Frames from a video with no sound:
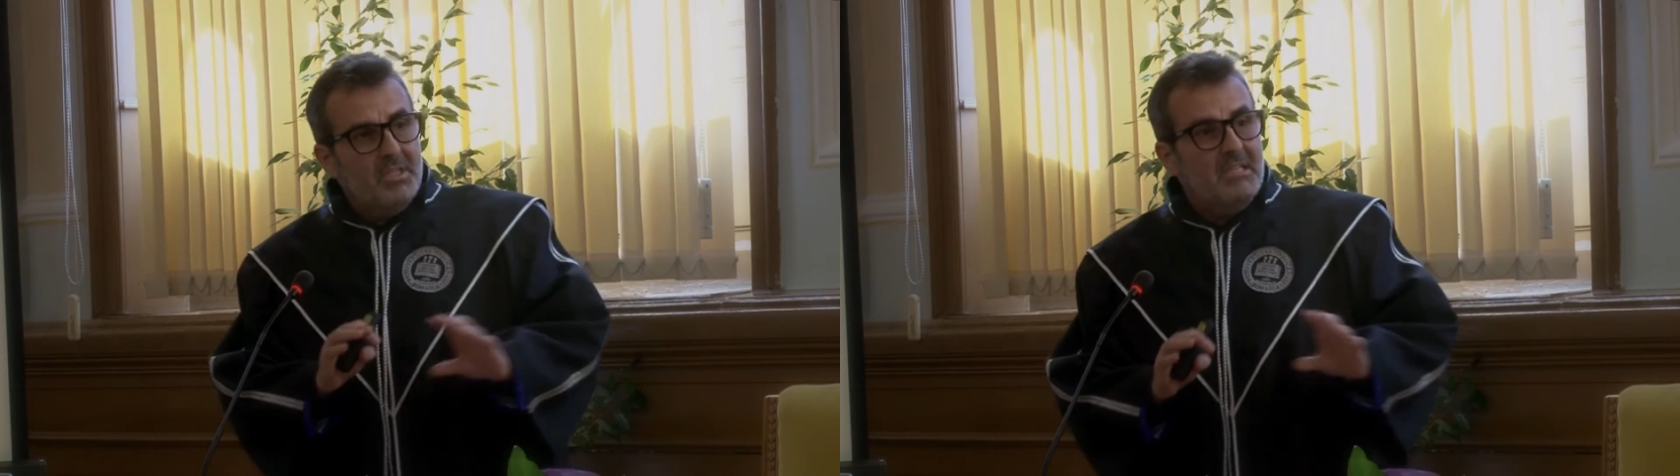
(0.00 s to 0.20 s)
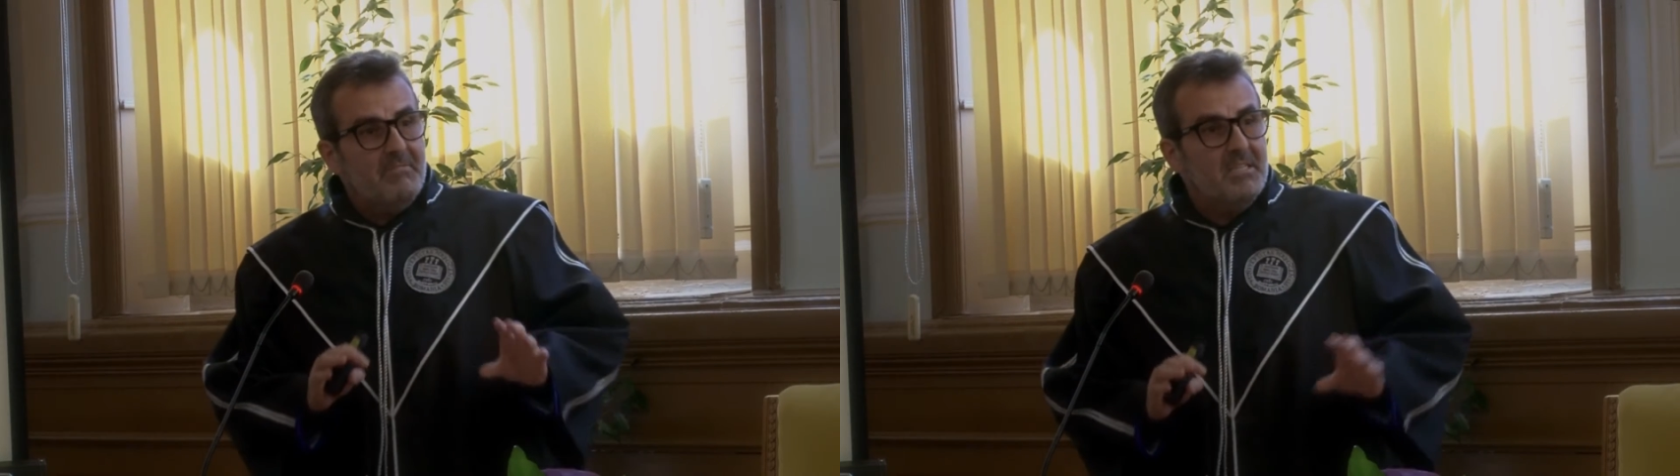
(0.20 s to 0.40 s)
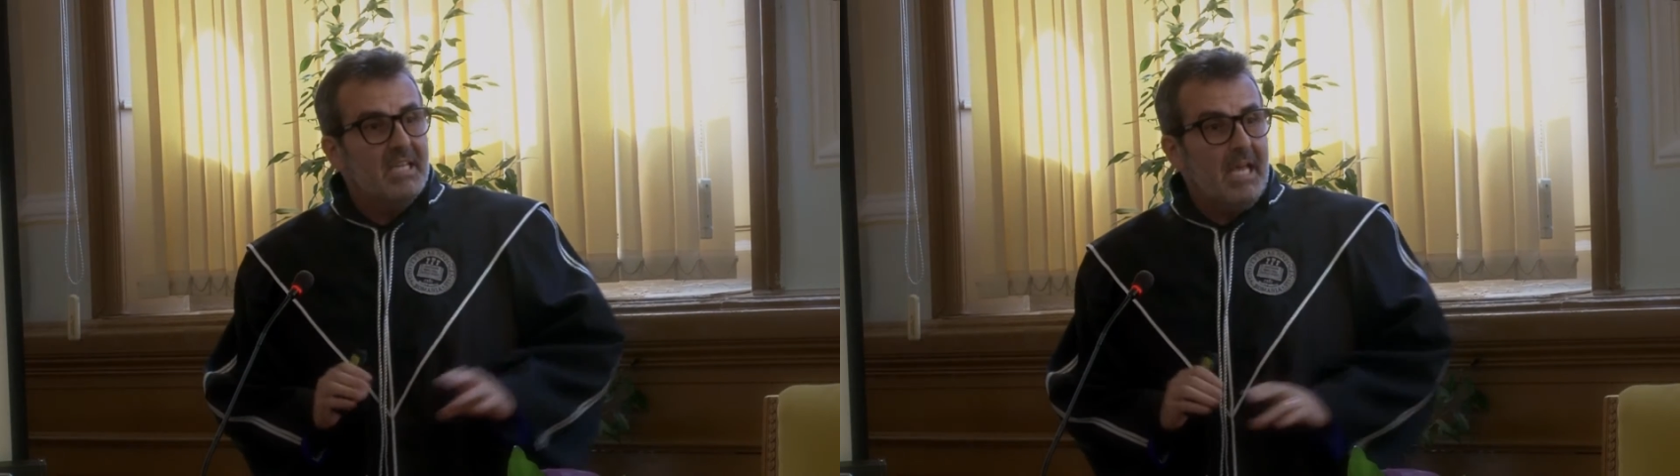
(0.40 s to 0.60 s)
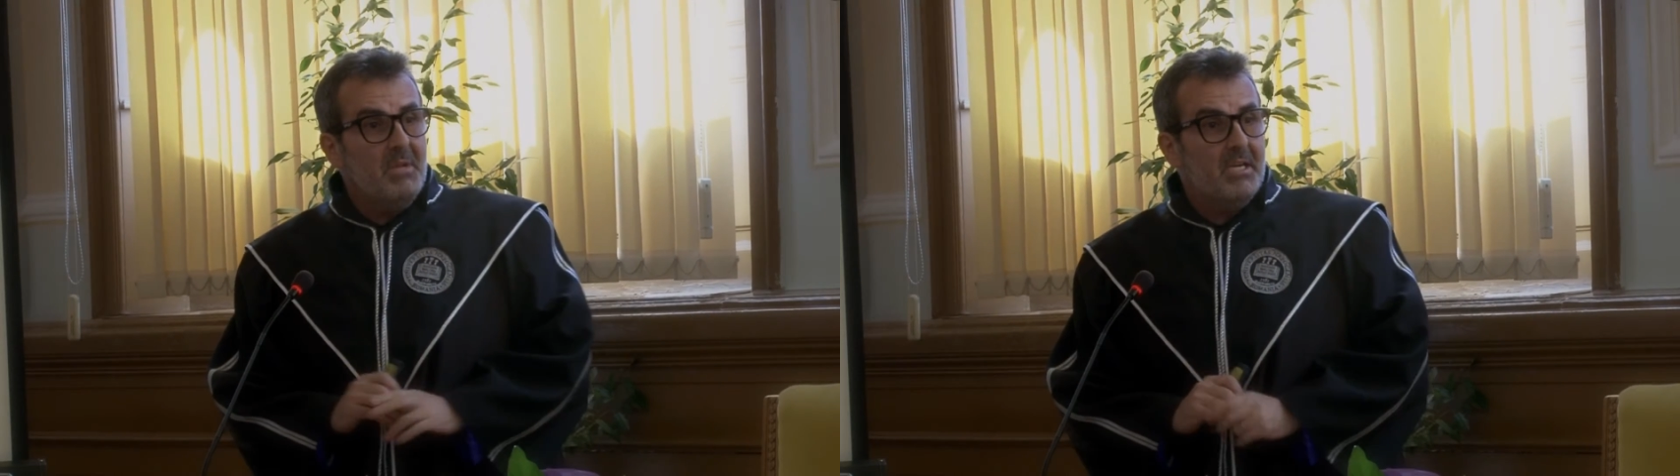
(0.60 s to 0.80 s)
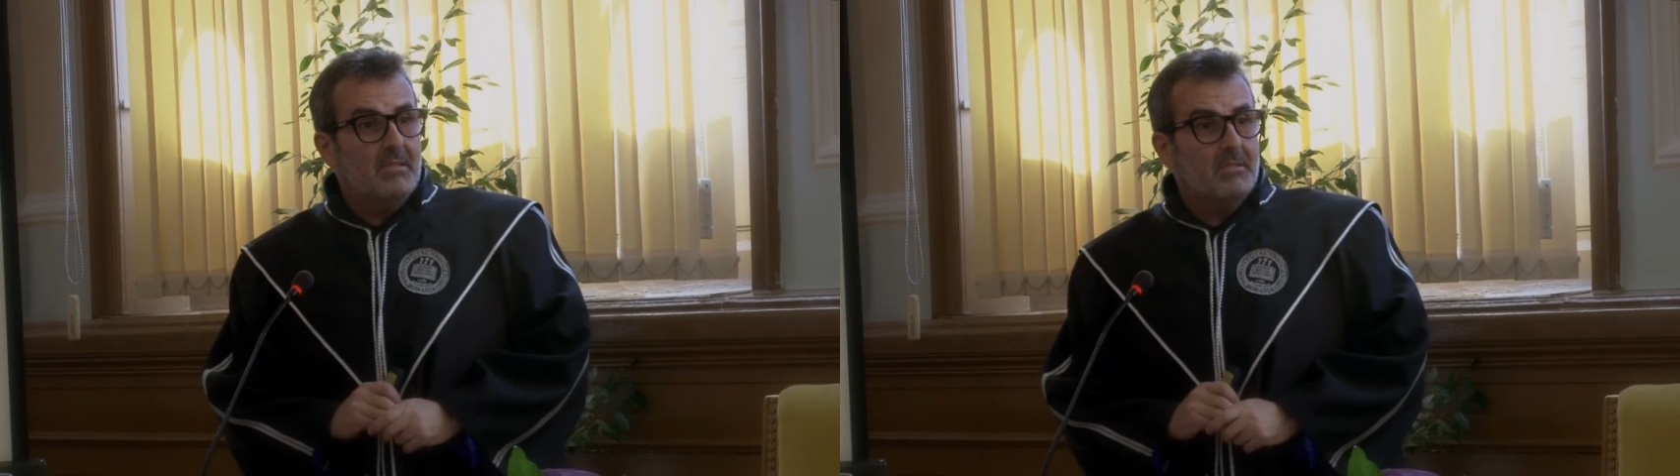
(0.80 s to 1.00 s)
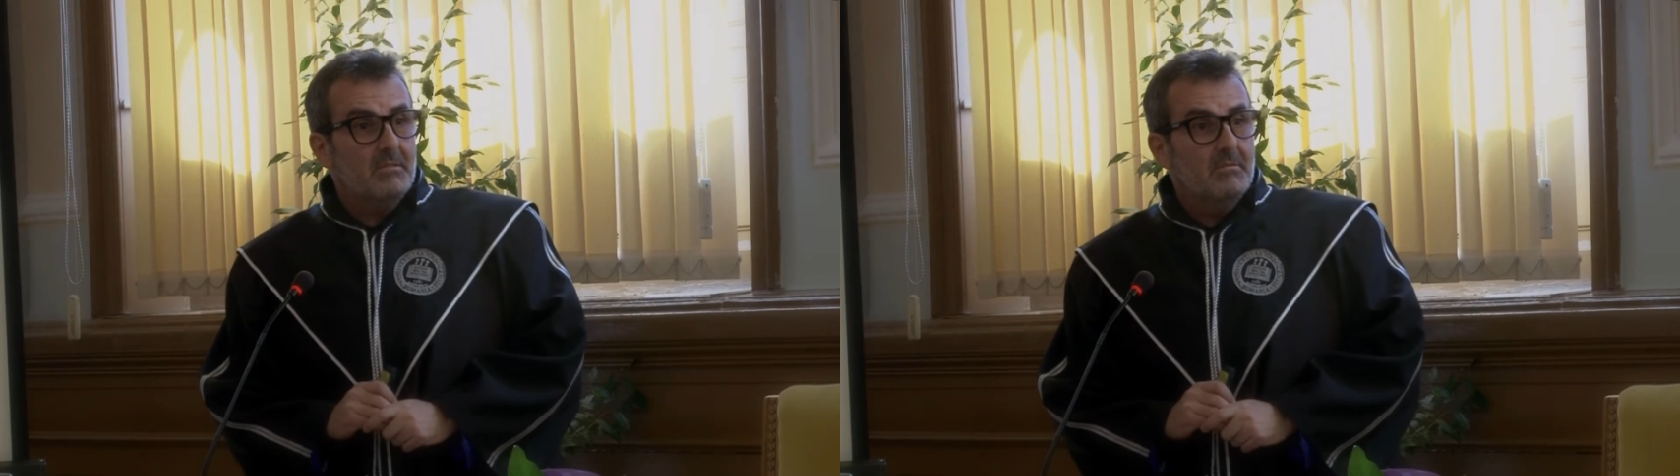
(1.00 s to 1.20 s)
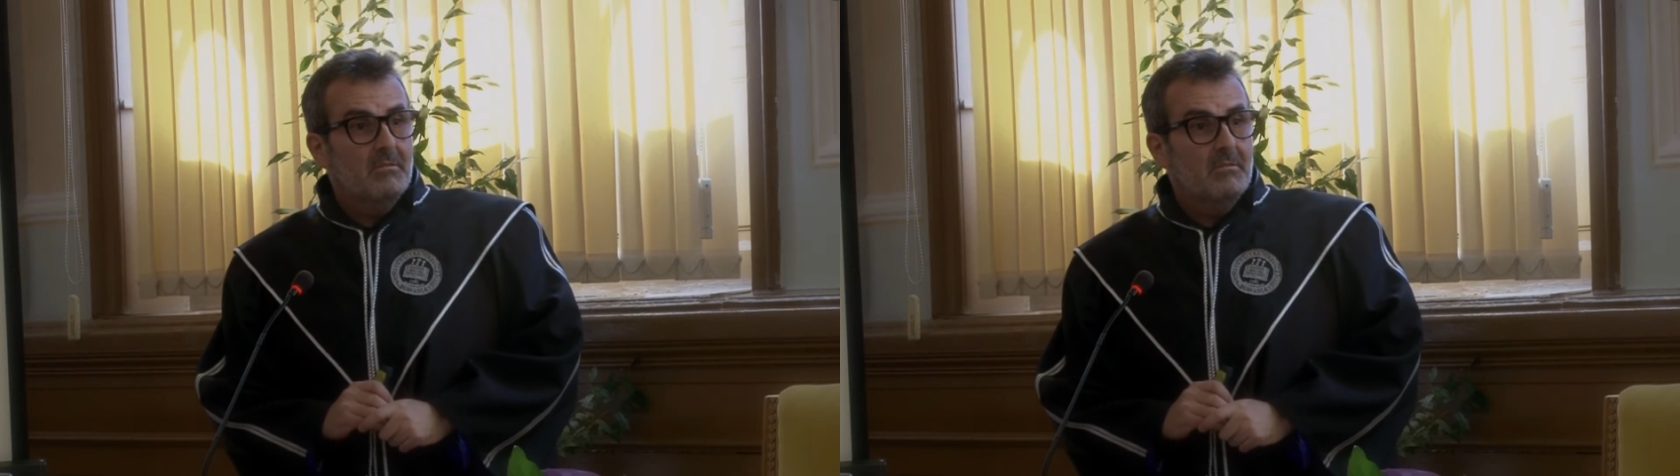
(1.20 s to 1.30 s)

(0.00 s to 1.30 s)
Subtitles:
the different chemicals,